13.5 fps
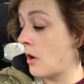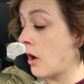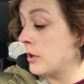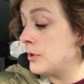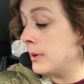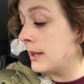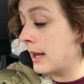
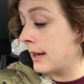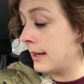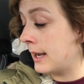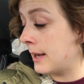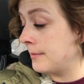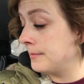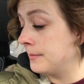not doing that
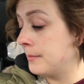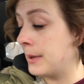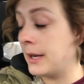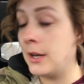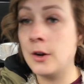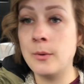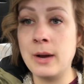again.
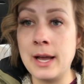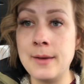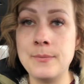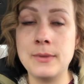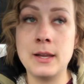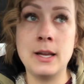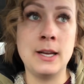But you know what?
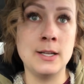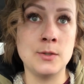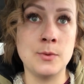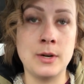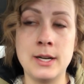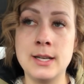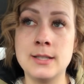It is
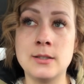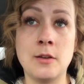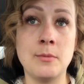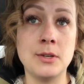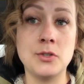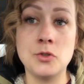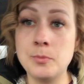what it is. I'll
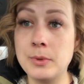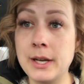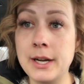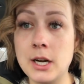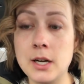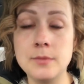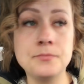have my soup
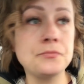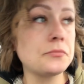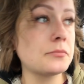later.